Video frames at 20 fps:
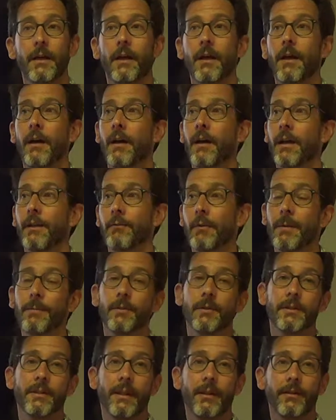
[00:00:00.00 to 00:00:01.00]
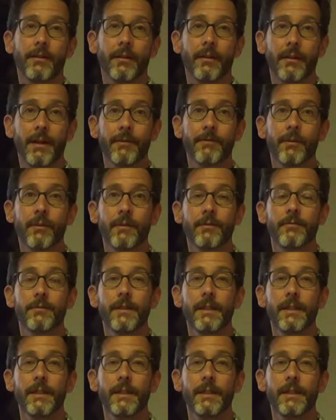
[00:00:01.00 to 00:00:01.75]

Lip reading: and represents a level of